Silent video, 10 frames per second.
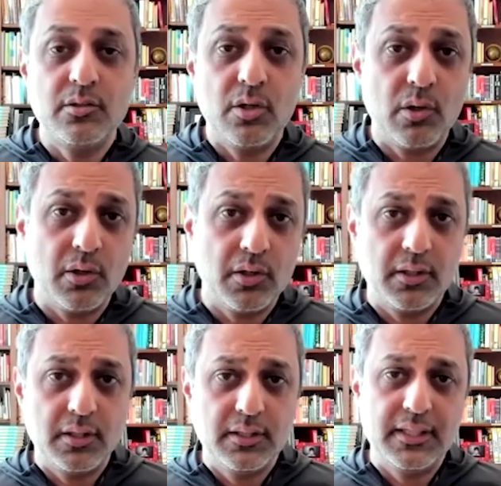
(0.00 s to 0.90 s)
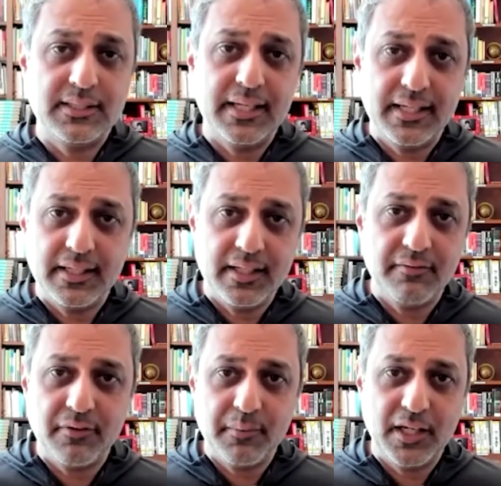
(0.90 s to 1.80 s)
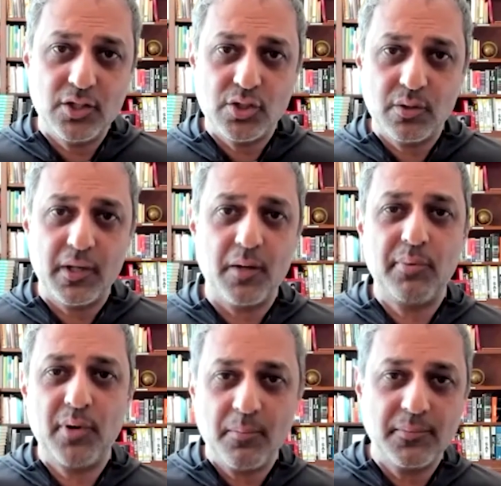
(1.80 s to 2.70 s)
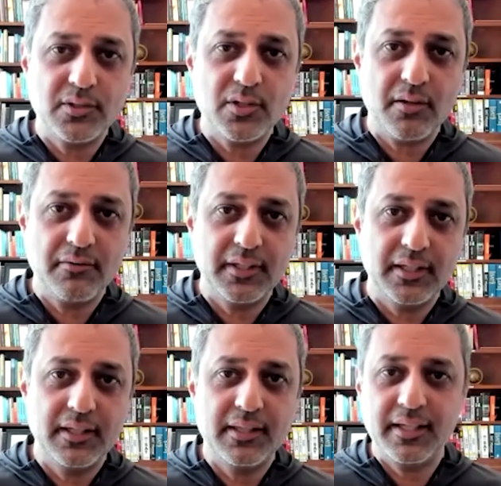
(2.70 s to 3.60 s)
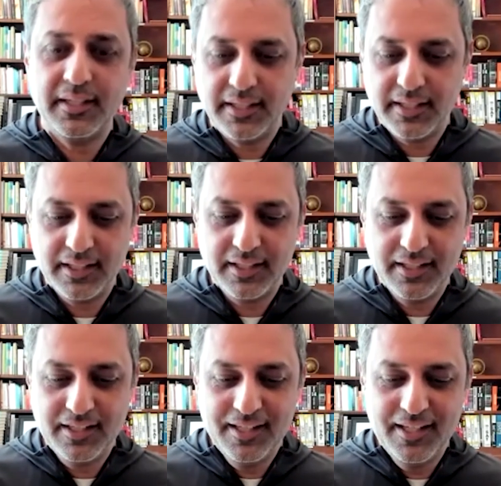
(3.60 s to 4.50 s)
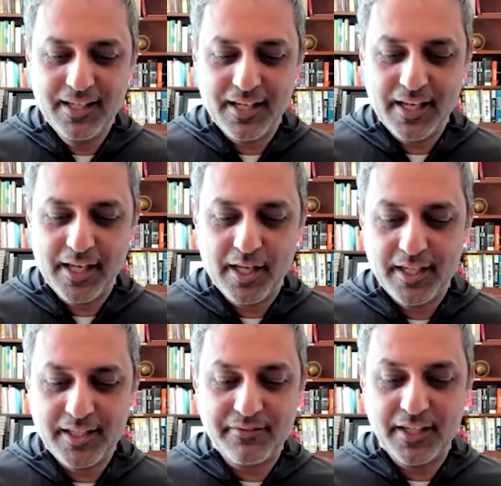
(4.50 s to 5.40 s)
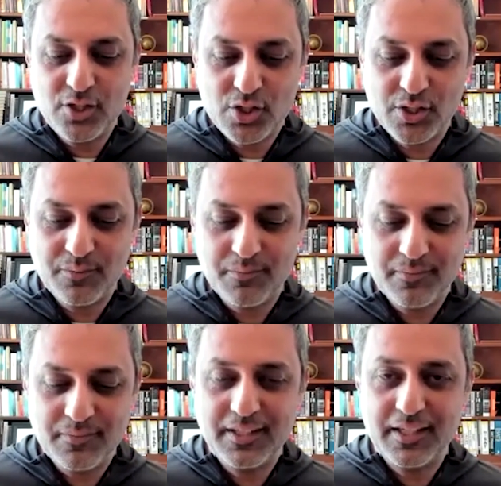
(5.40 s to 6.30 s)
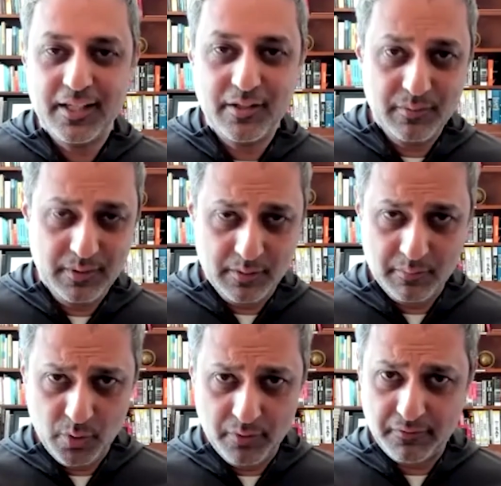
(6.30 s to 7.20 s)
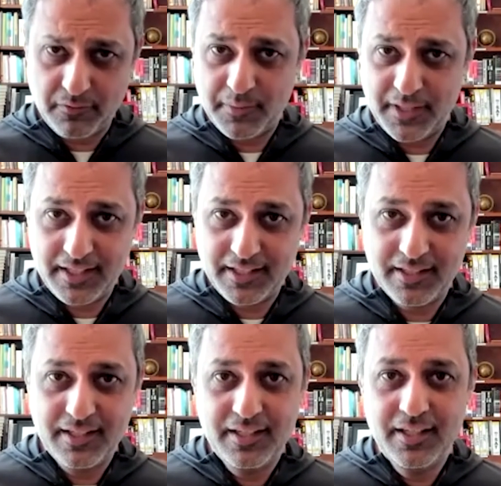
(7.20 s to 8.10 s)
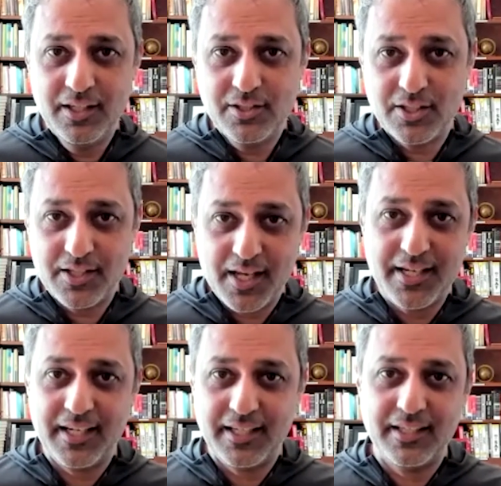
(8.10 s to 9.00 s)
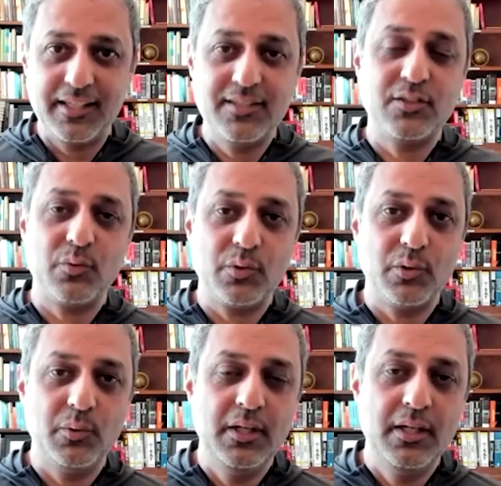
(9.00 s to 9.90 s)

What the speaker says: turn this hidden information around problem solving, thinking, innovation, and move it from hidden to not hidden is through